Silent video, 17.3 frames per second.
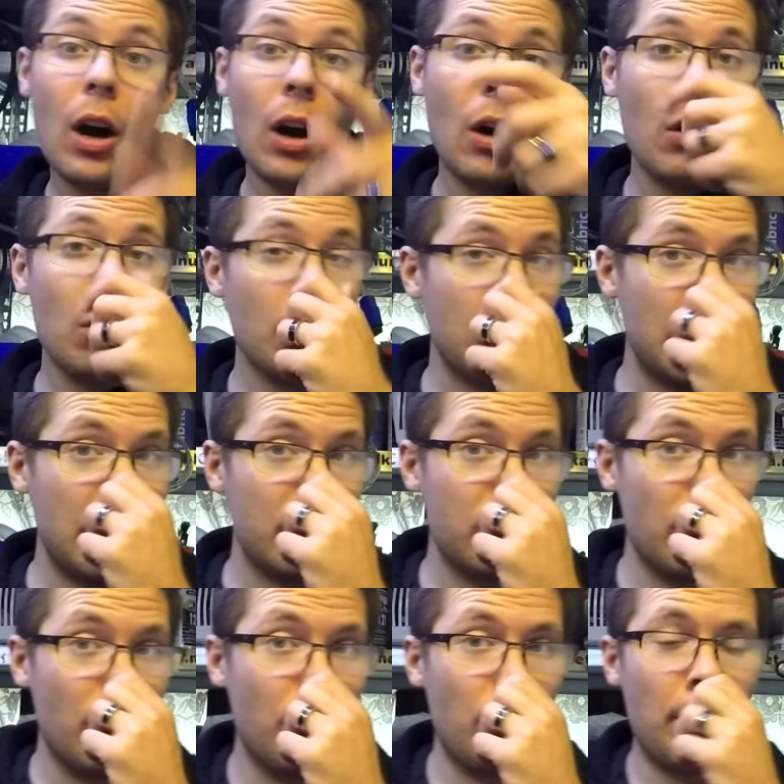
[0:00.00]
Okay,
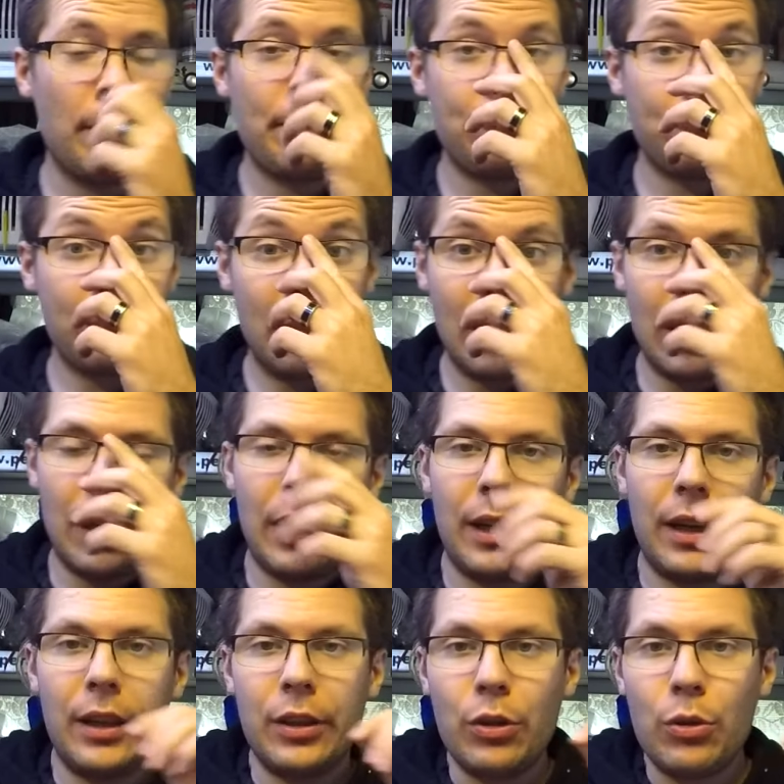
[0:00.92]
so
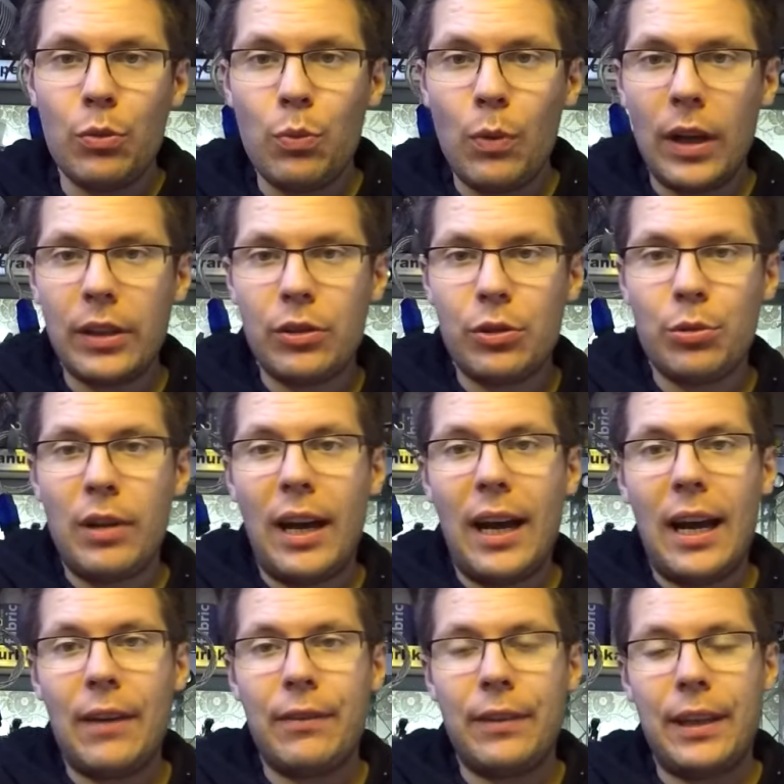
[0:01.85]
you want to
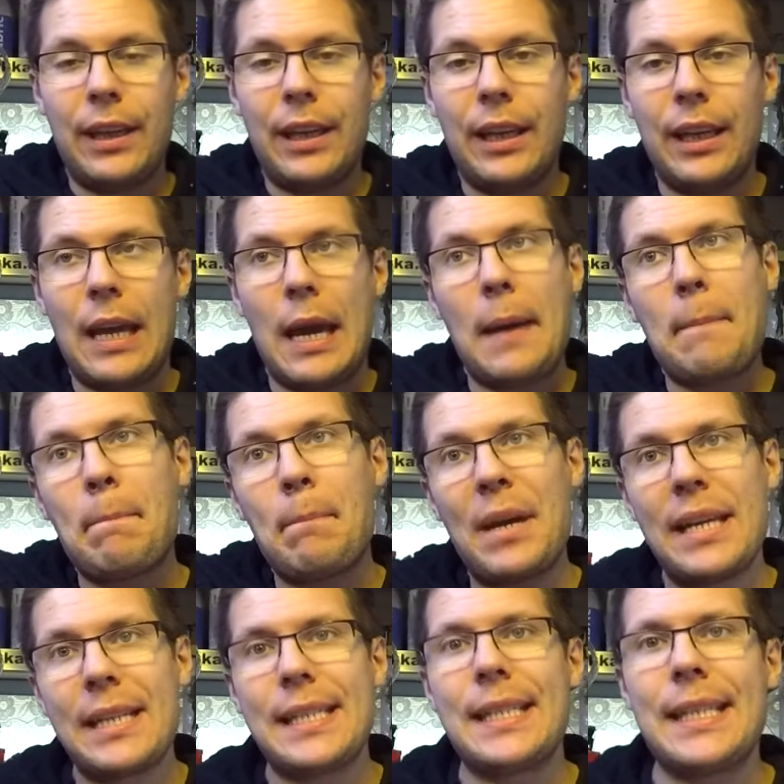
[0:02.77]
have a
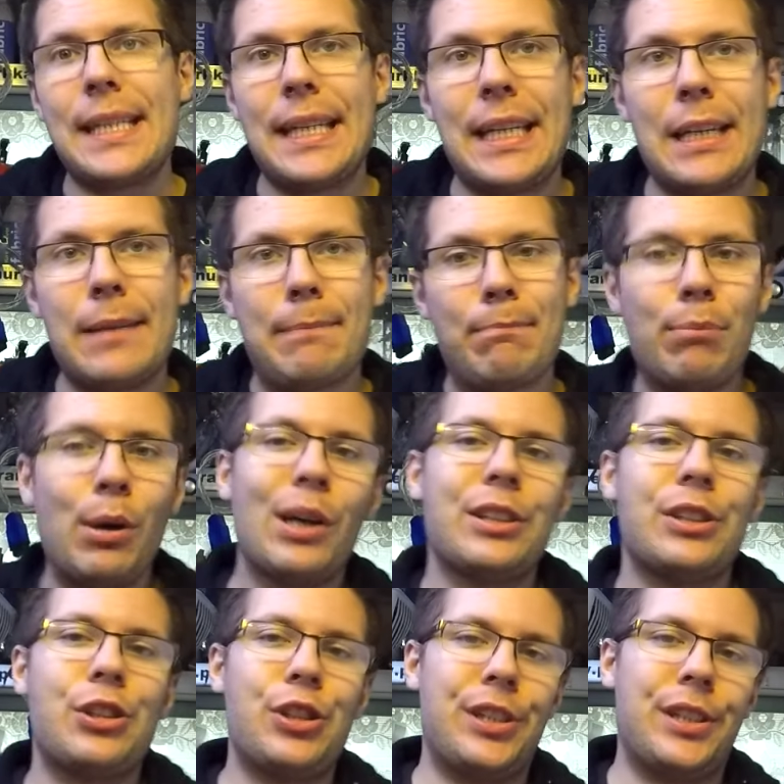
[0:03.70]
best in
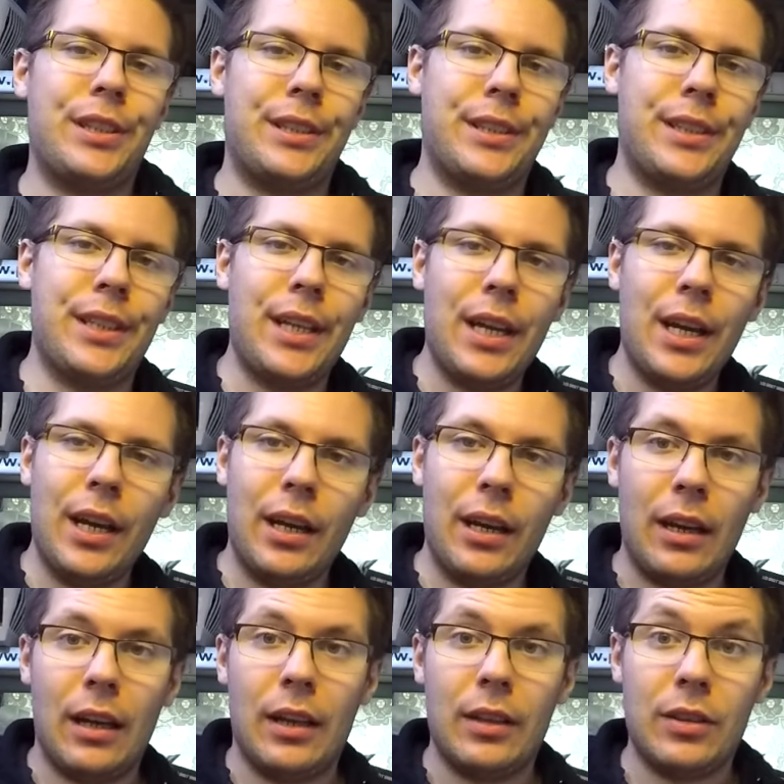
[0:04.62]
budget
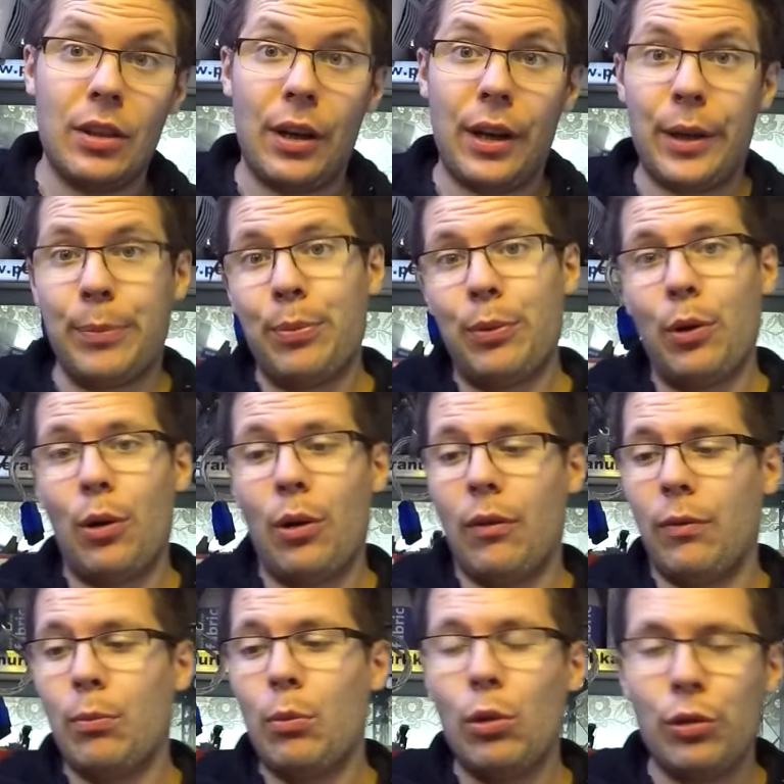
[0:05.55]
type
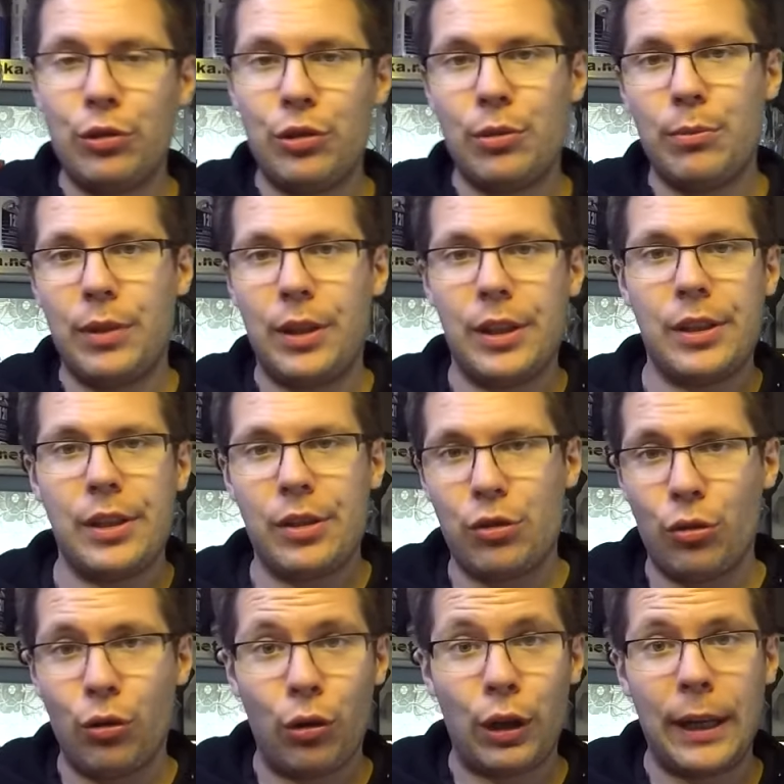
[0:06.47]
of multimeters
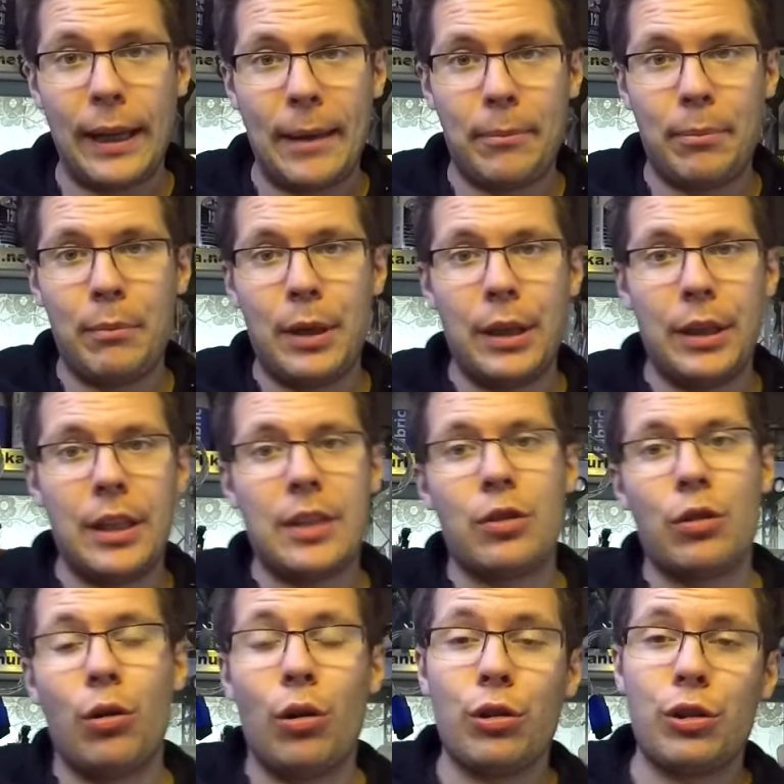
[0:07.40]
or clamp meters
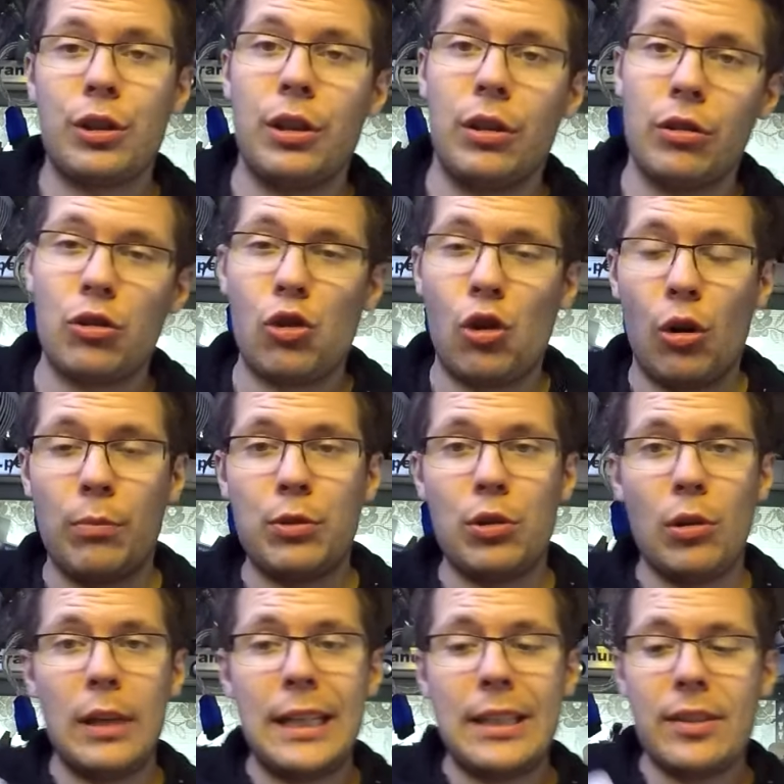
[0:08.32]
or oscilloscope.
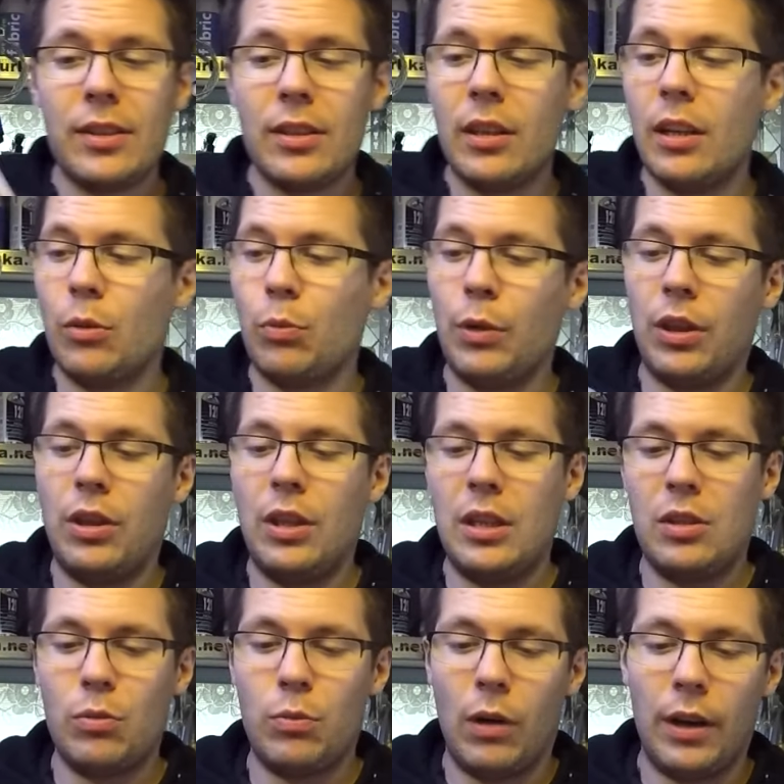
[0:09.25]
So let's start with
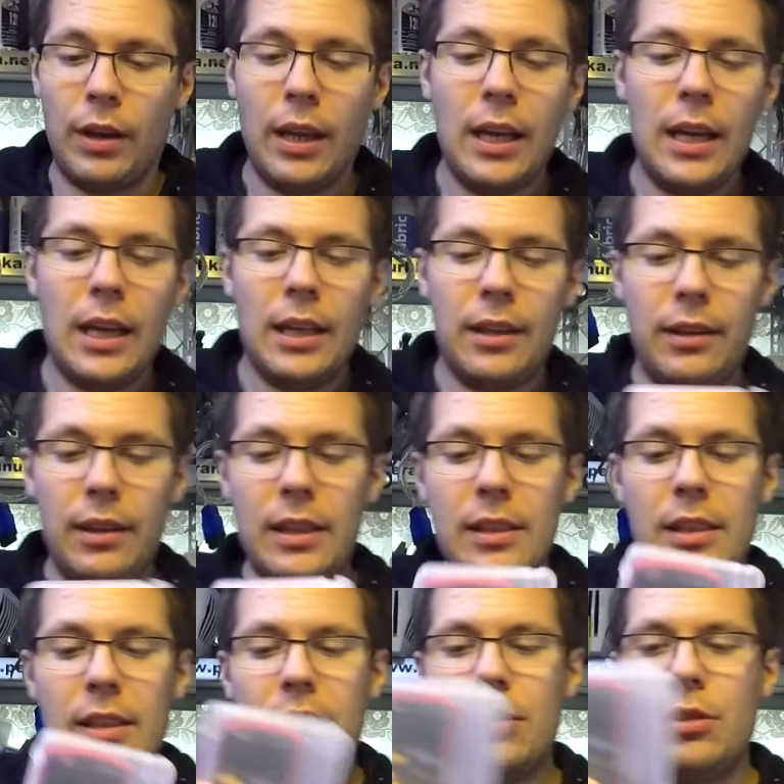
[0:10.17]
this one.
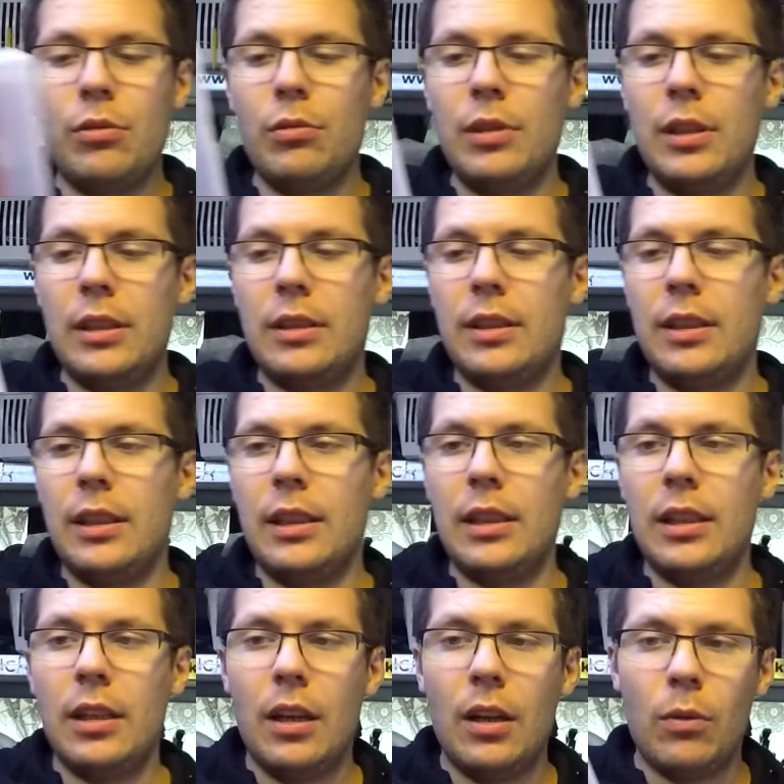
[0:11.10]
This is
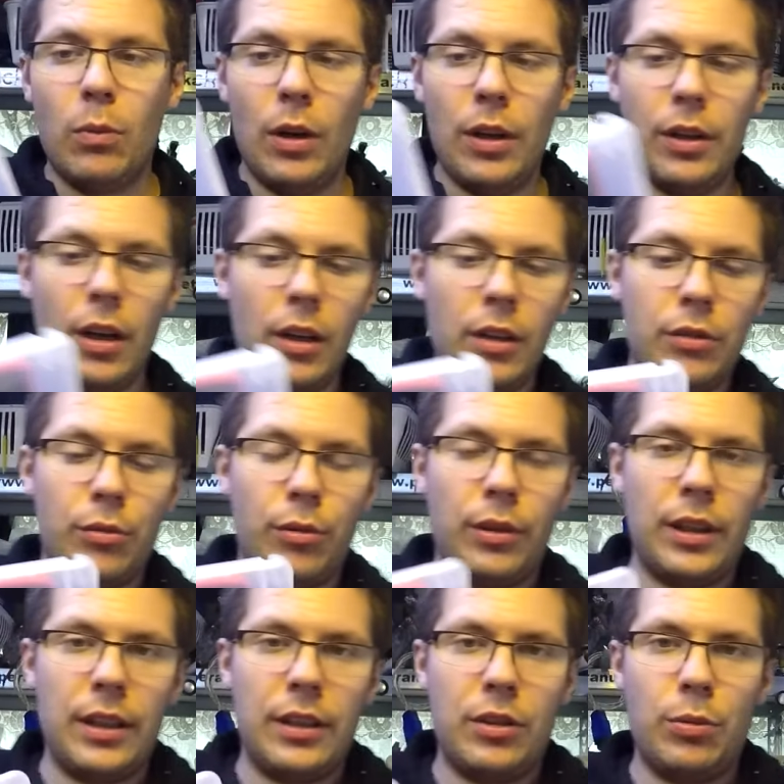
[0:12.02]
Uni-T
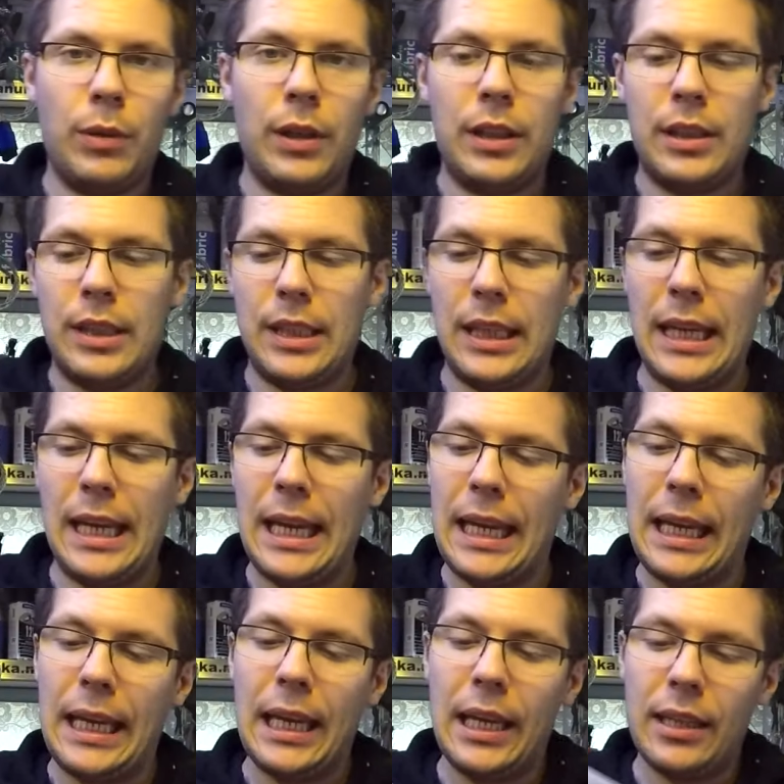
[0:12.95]

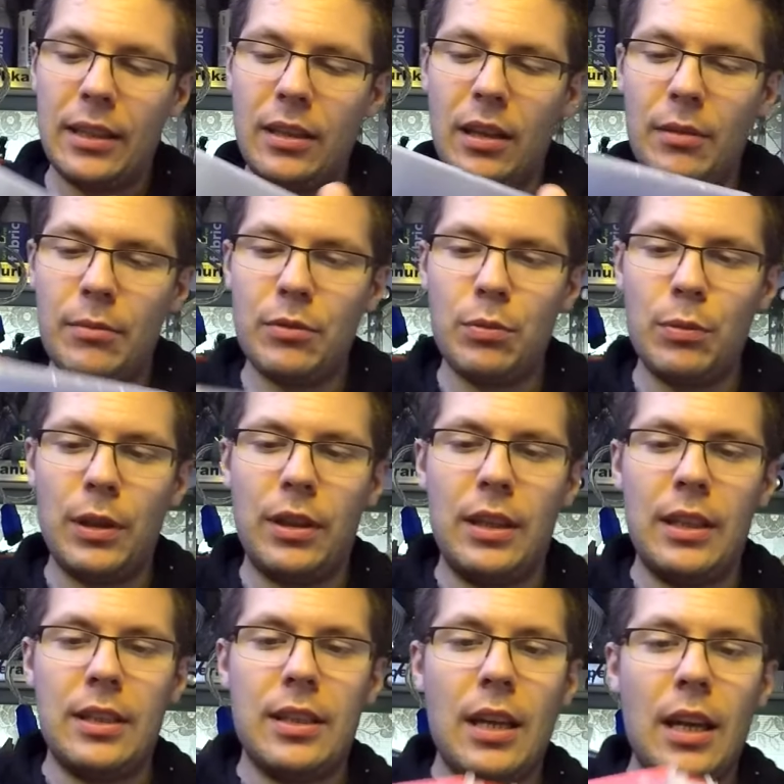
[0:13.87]
120A. It comes with
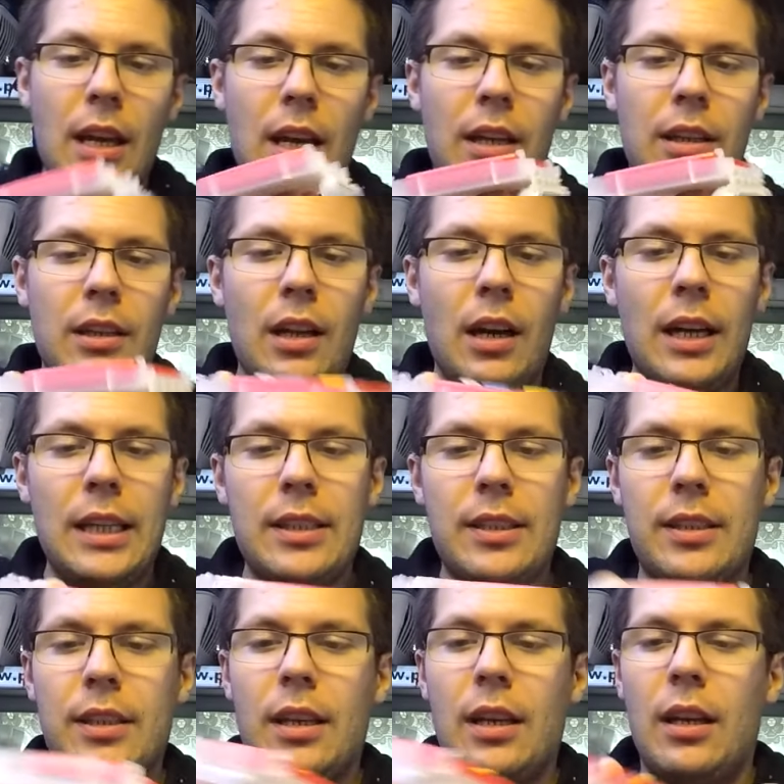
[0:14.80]
this
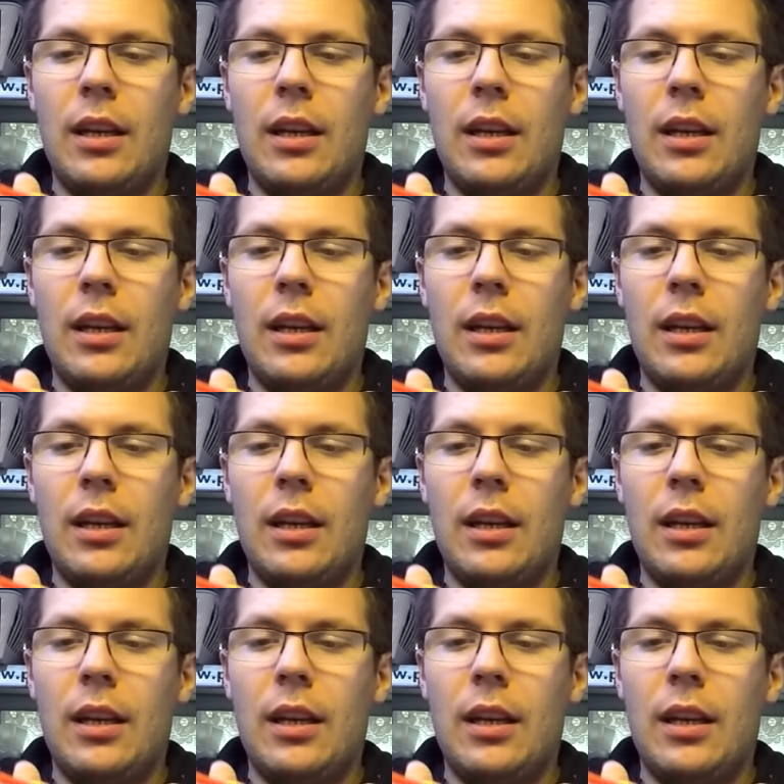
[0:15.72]
nice